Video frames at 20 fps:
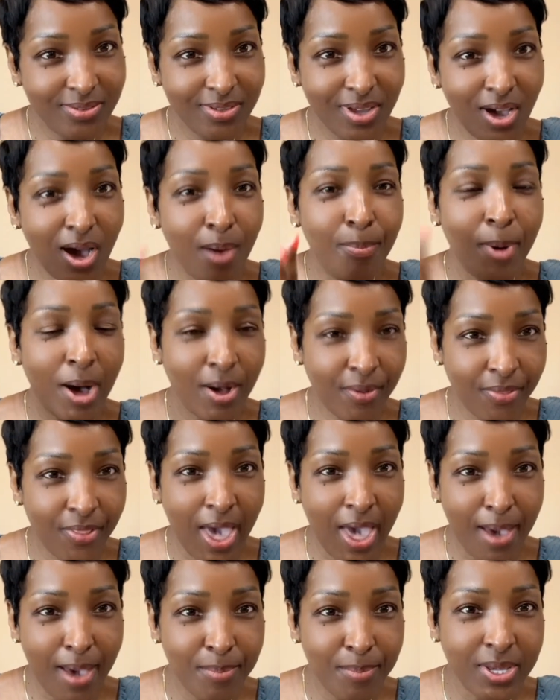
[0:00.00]
about
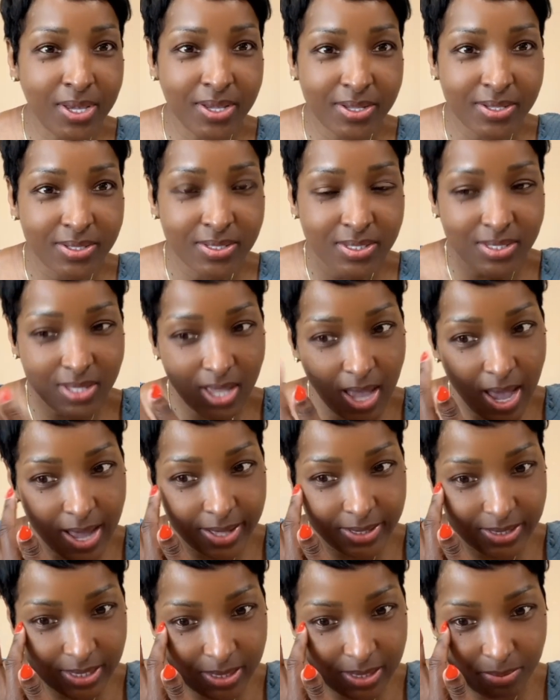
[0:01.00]
that, because I
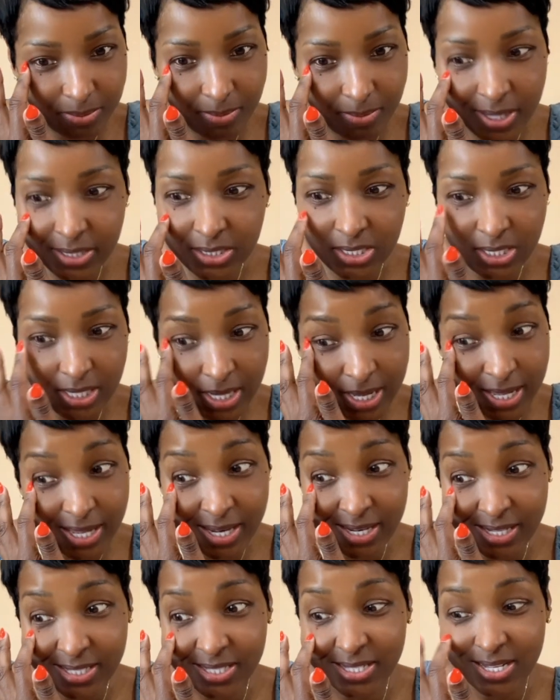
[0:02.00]
did mention it,
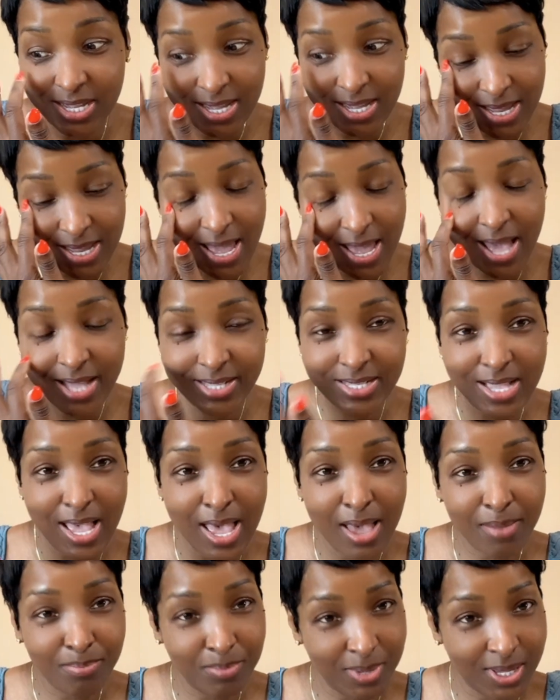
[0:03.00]
and it has
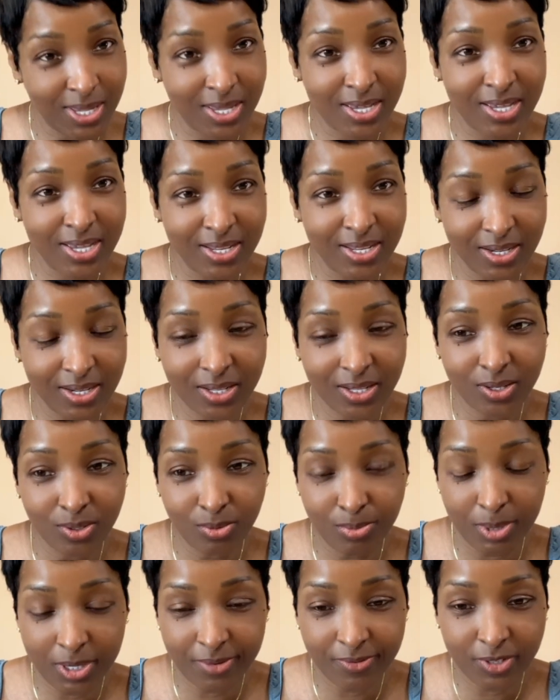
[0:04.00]
had me in a little
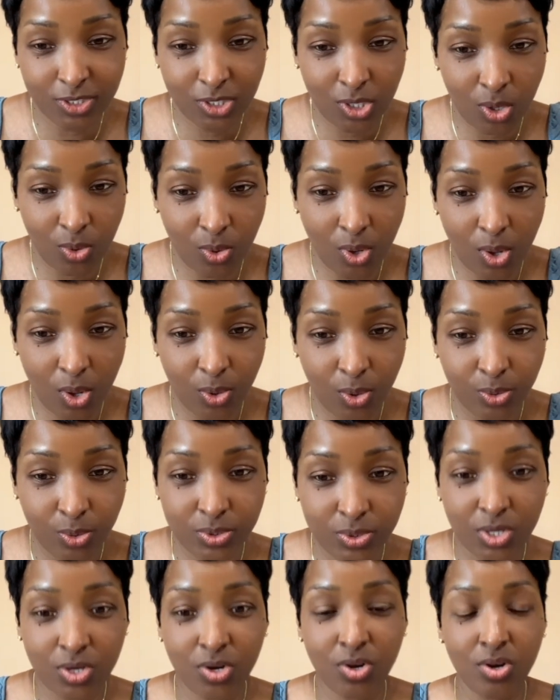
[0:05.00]
bit of a chokehold.
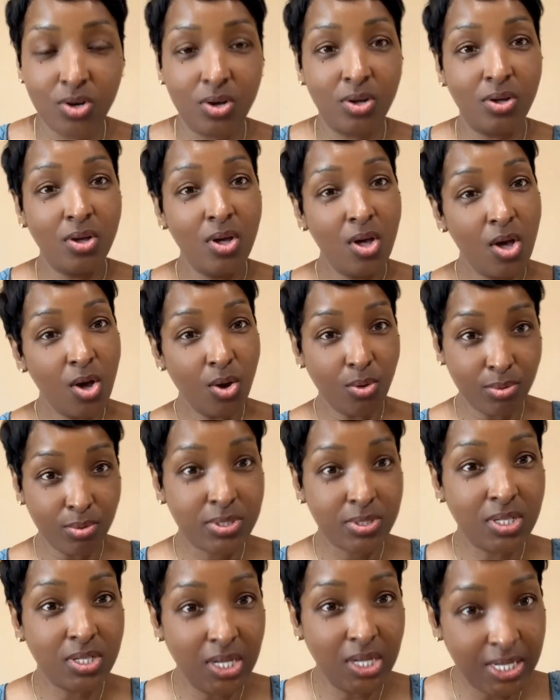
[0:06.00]
Your girl
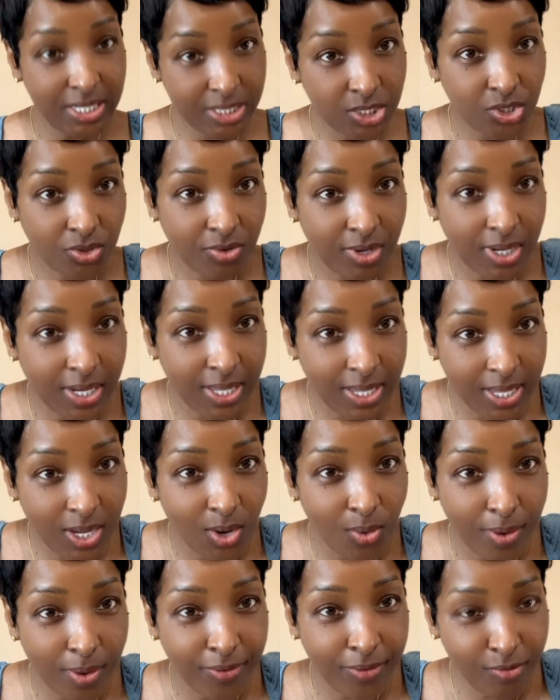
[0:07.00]
was literally
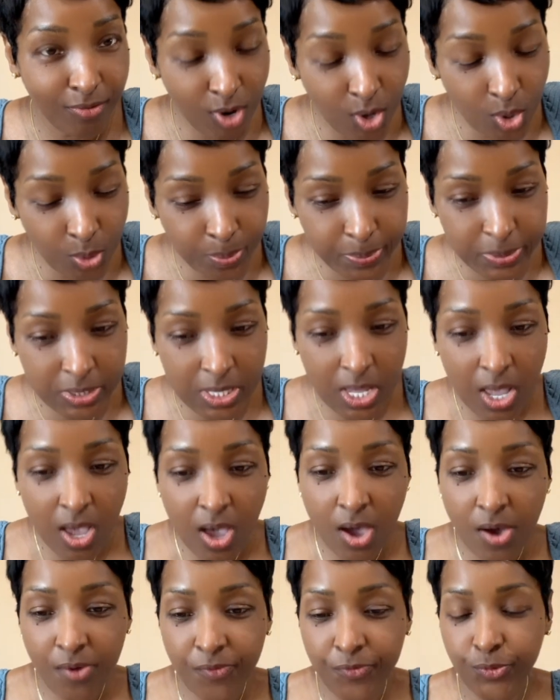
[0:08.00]
on the ropes
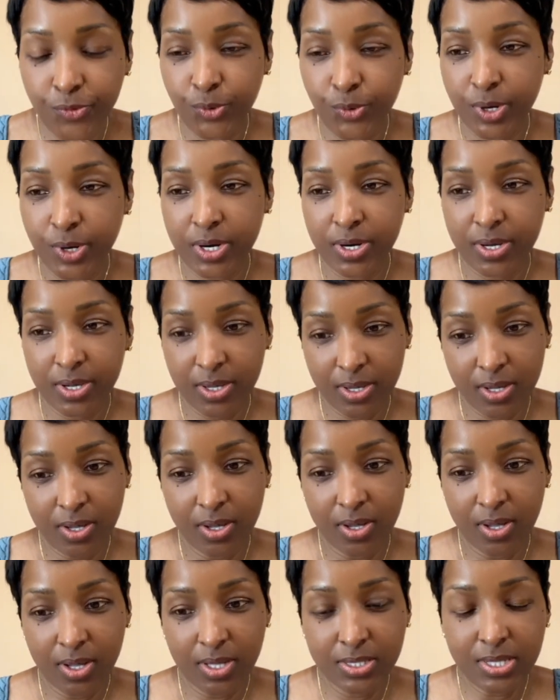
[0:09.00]
for
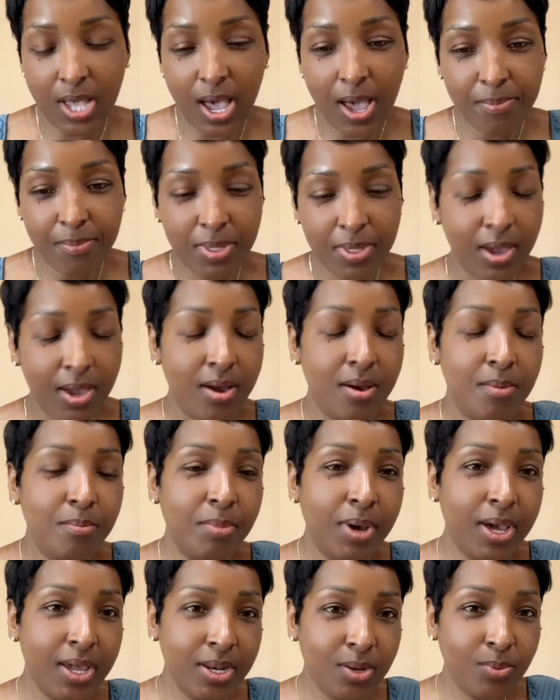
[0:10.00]
a time there.
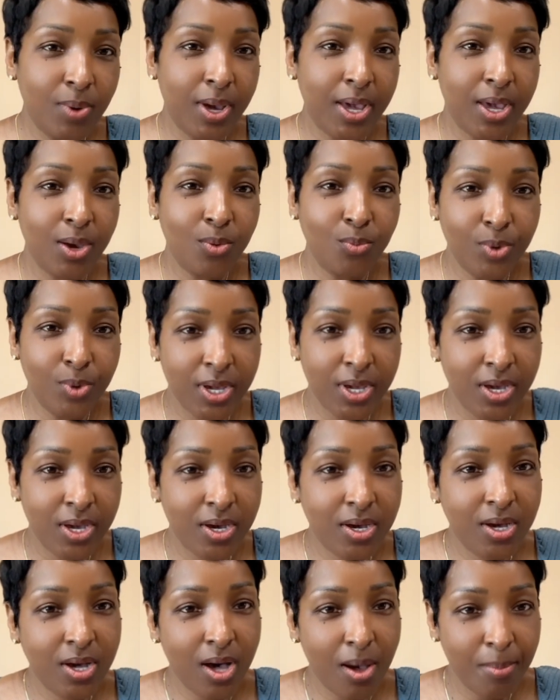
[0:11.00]
But anyway, we're
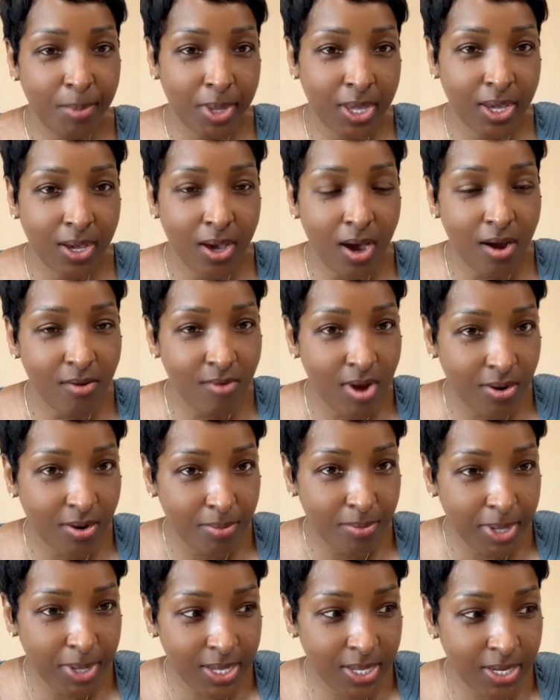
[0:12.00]
coming around the
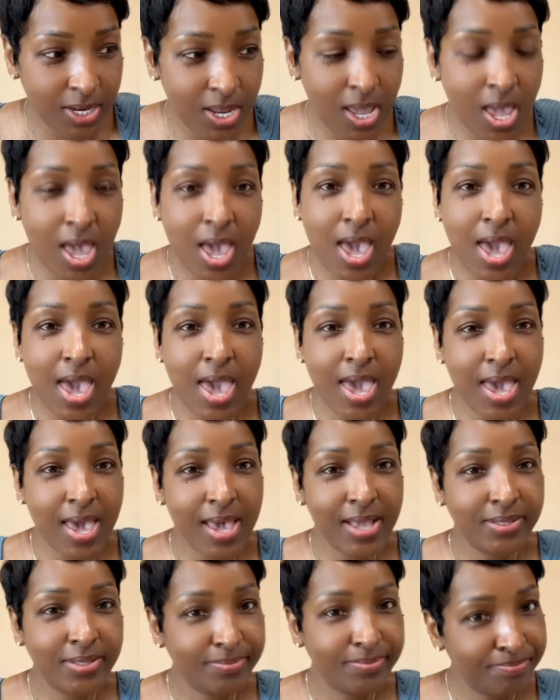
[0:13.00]
bend,
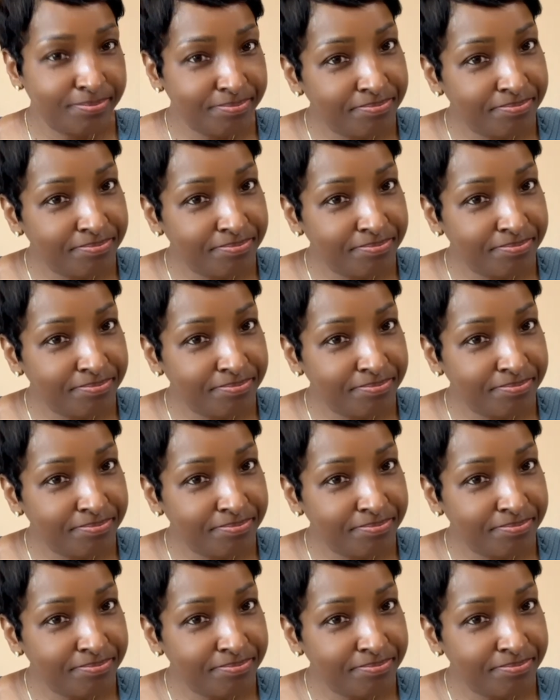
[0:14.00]
and